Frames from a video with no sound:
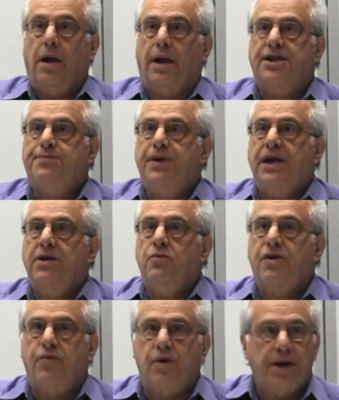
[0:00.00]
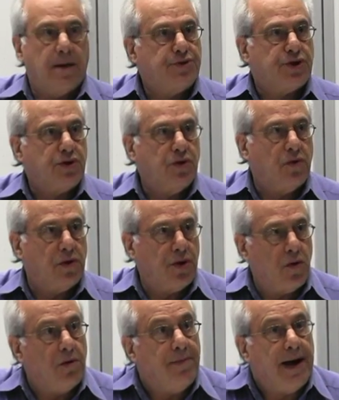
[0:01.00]
Let's begin with one I'm sure you all
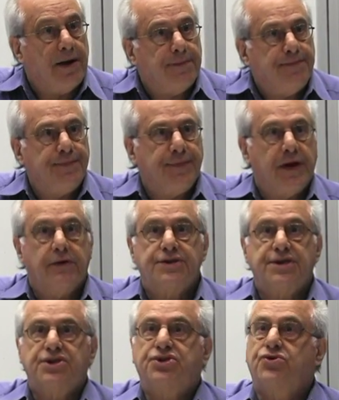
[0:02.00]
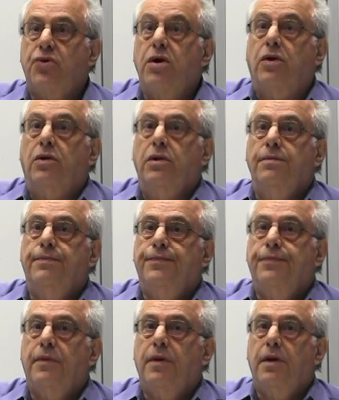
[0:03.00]
know about. There is a struggle
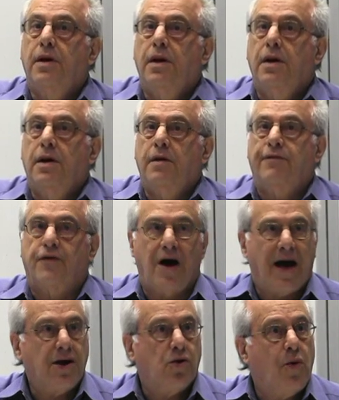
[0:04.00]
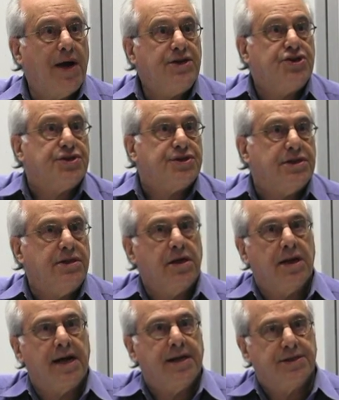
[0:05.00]
for higher wages in the
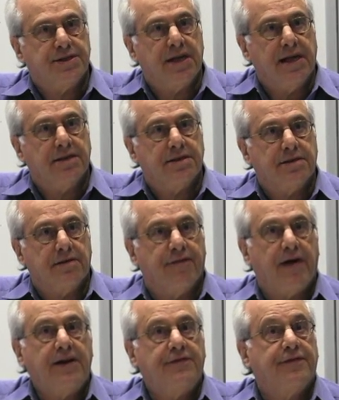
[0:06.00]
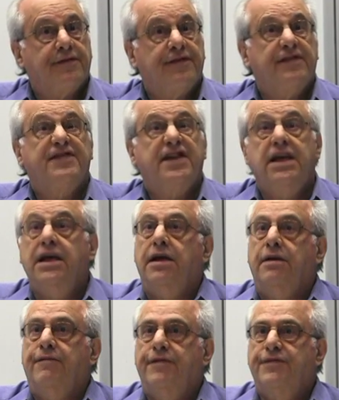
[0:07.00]
United States, the fight for
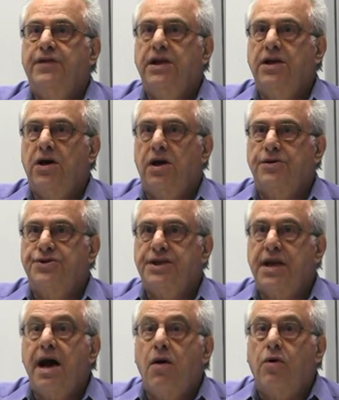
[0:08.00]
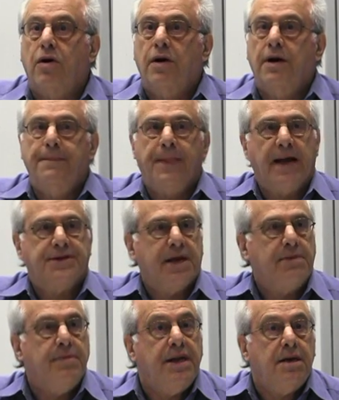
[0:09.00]
$15 an hour as
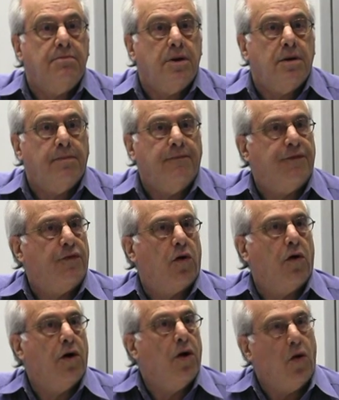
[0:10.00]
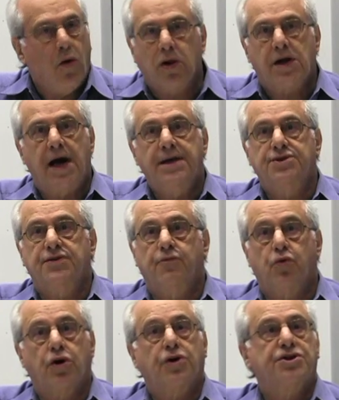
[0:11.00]
a minimum for all kinds
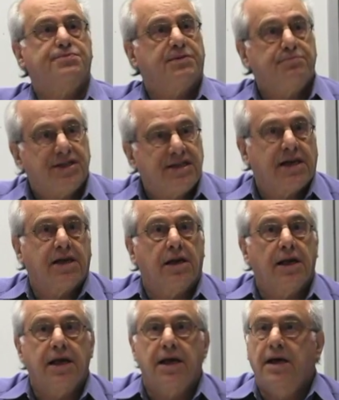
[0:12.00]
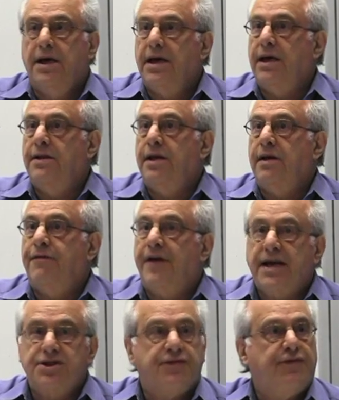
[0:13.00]
of workers, but particularly in the
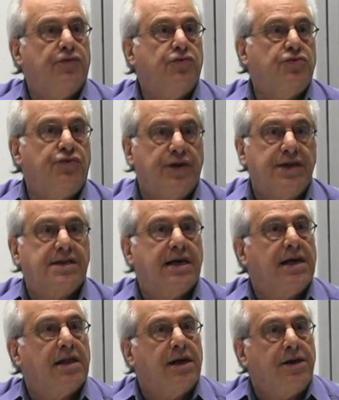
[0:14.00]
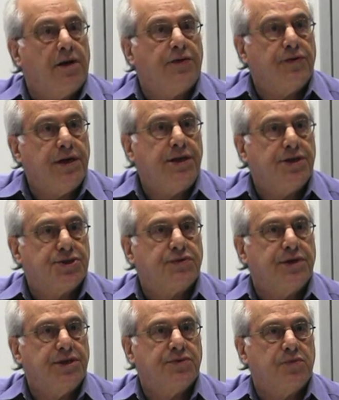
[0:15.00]
fast food, retail, and other
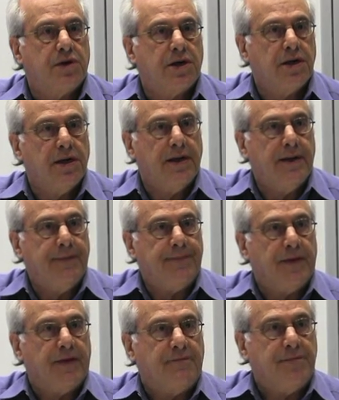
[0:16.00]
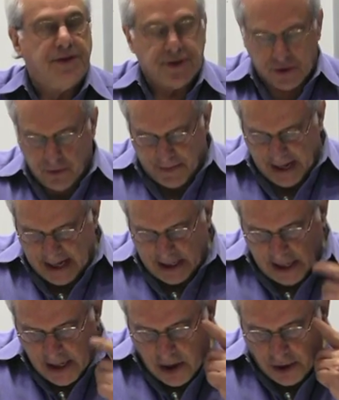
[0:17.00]
industries where they've been so
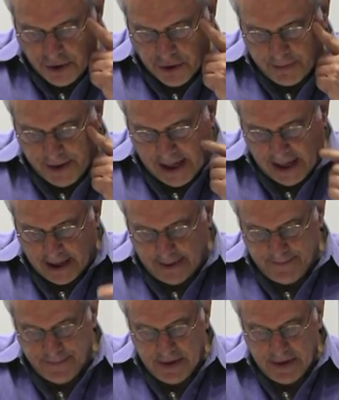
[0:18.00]
badly underpaid.